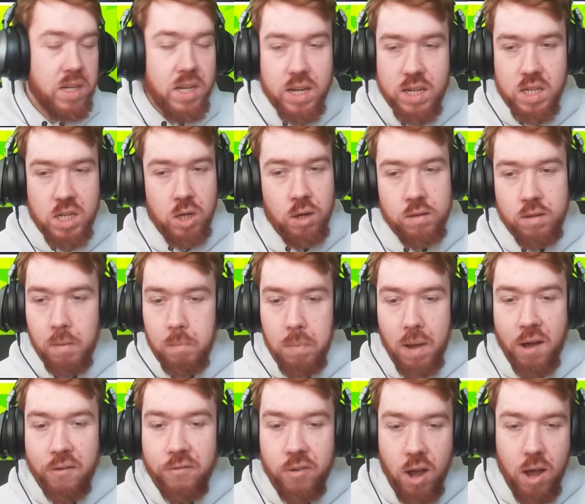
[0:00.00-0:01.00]
Kitsuna to
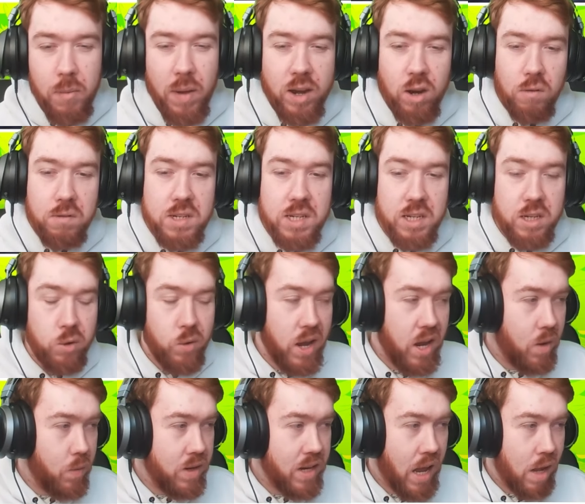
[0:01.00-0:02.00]
buff up and obviously do
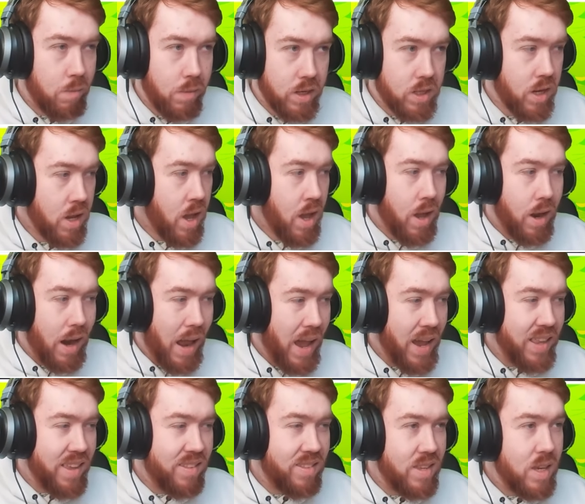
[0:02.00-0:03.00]
AoE damage.
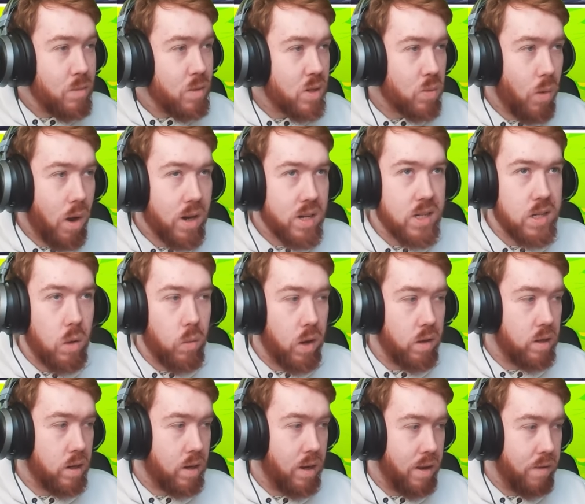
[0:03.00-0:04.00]
Like, the team just works as a word
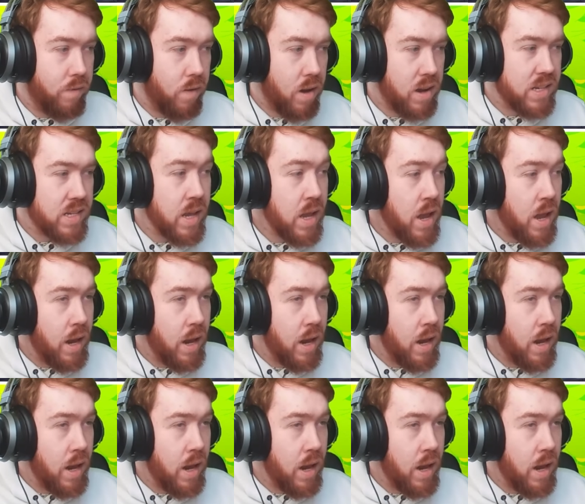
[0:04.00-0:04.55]
to clear fast.